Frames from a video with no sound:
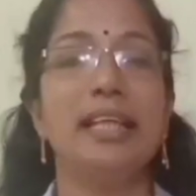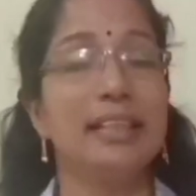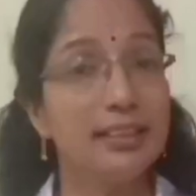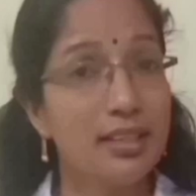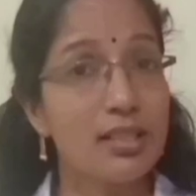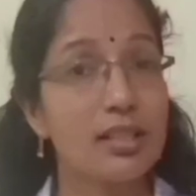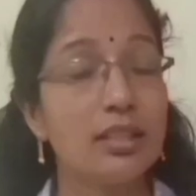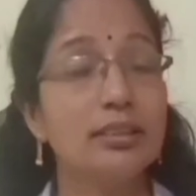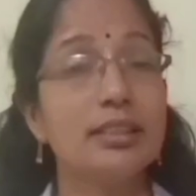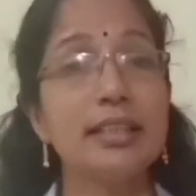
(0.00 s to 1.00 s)
There
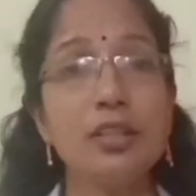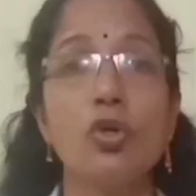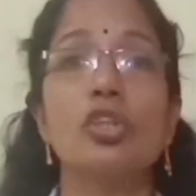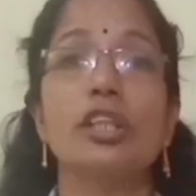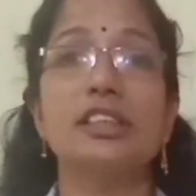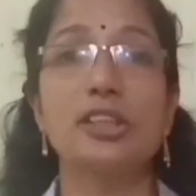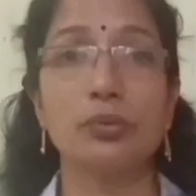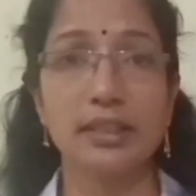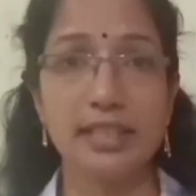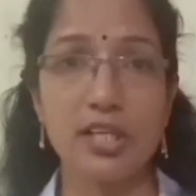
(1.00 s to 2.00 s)
are 3 organs of
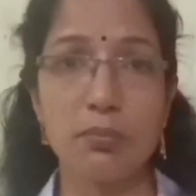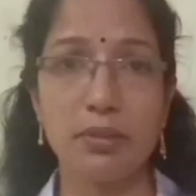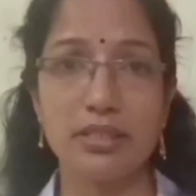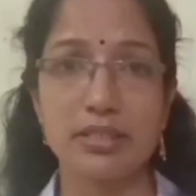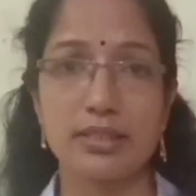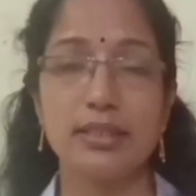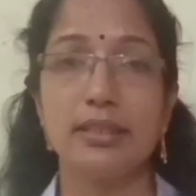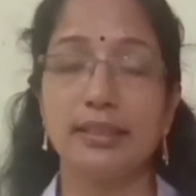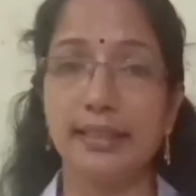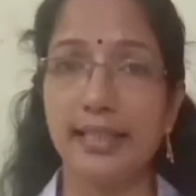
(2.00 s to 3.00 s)
the government.
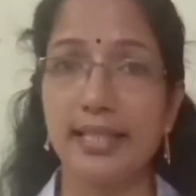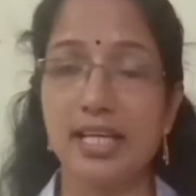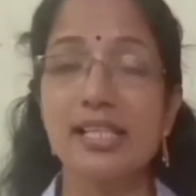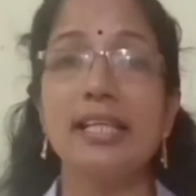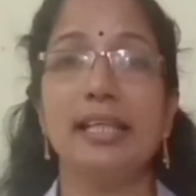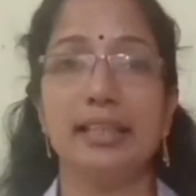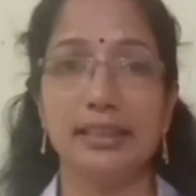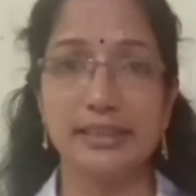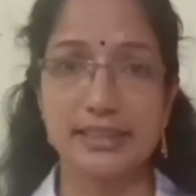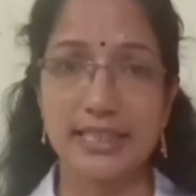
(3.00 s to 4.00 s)
They are
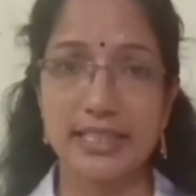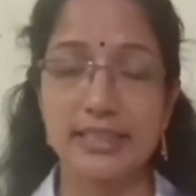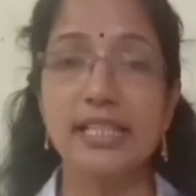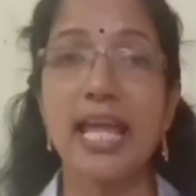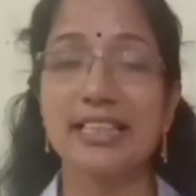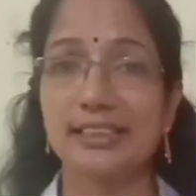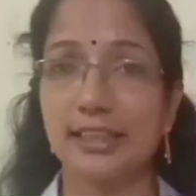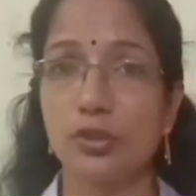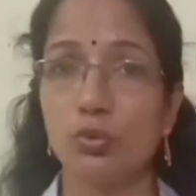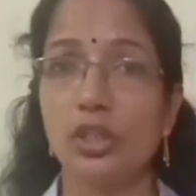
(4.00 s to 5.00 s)
legislature,
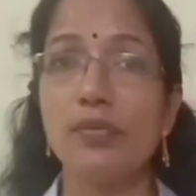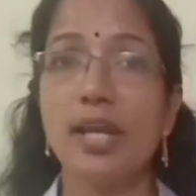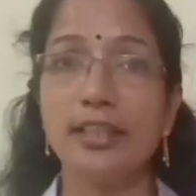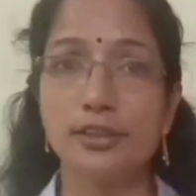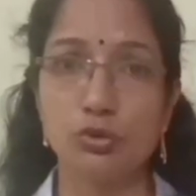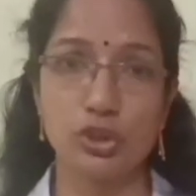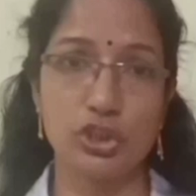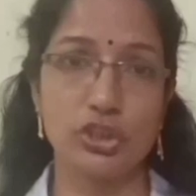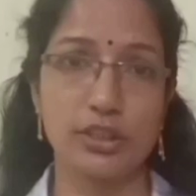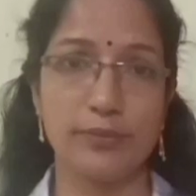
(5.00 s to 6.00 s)
executive and
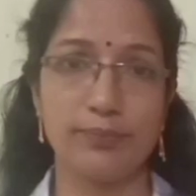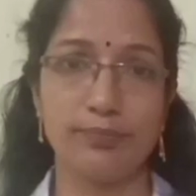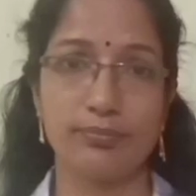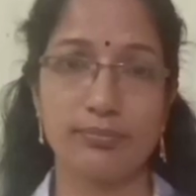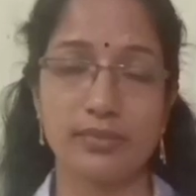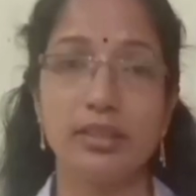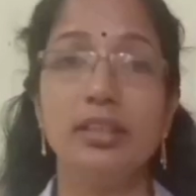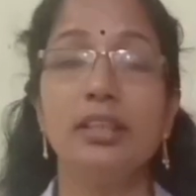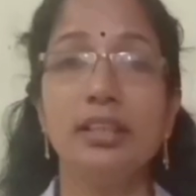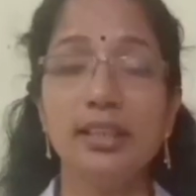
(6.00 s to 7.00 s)
judiciary.
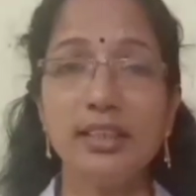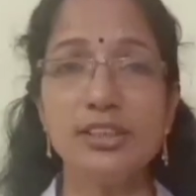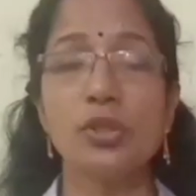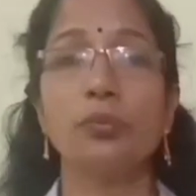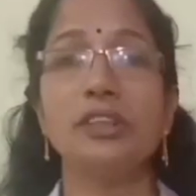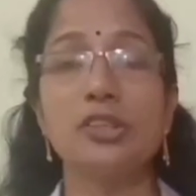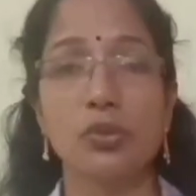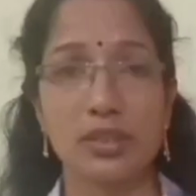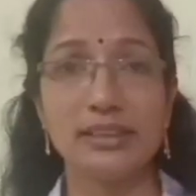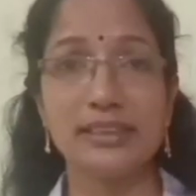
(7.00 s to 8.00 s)
Each of these
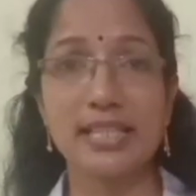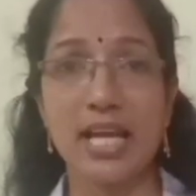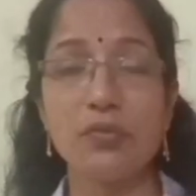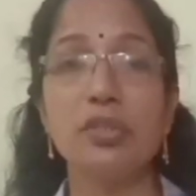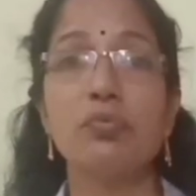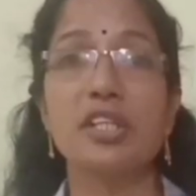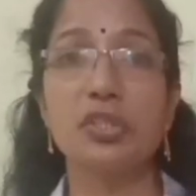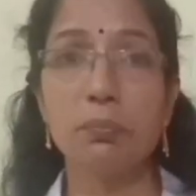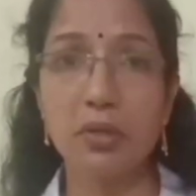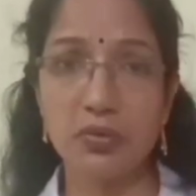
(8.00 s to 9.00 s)
organs have
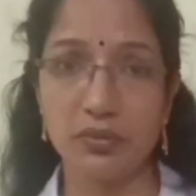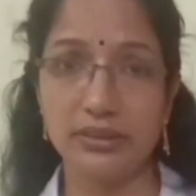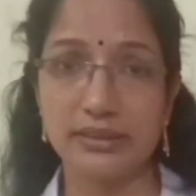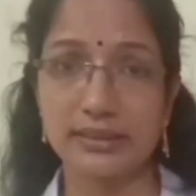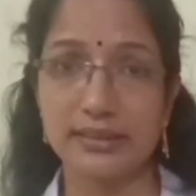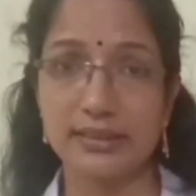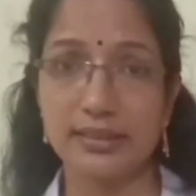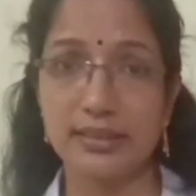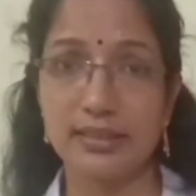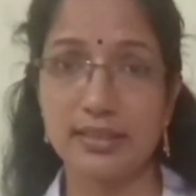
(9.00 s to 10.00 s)
different powers
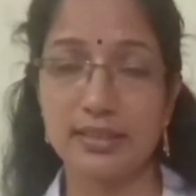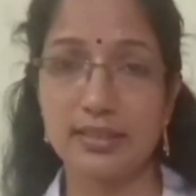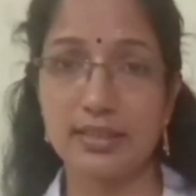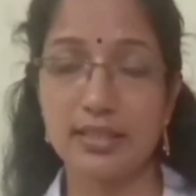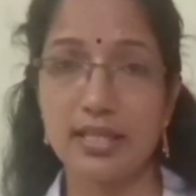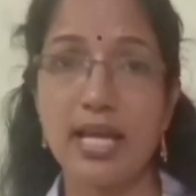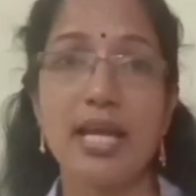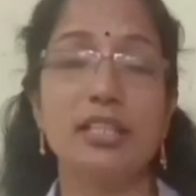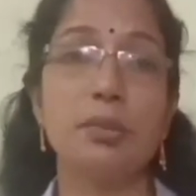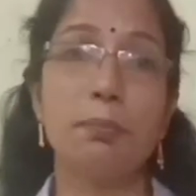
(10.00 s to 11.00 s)

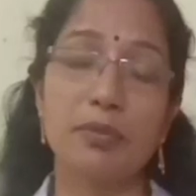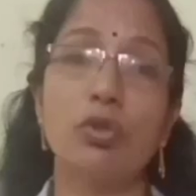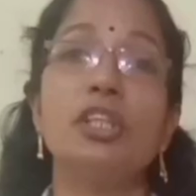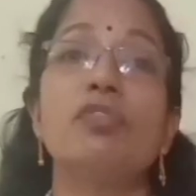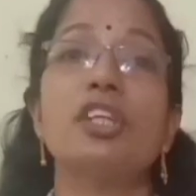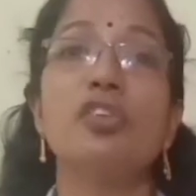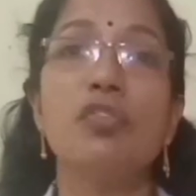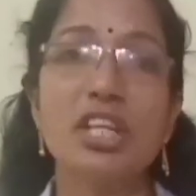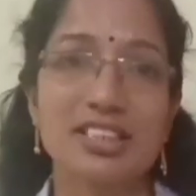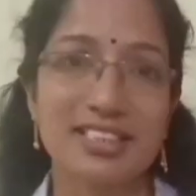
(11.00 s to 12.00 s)
and perform different
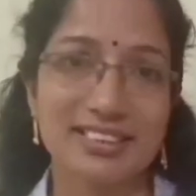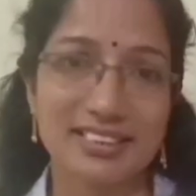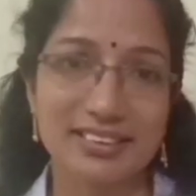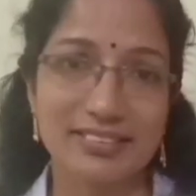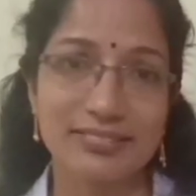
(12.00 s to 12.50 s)
functions.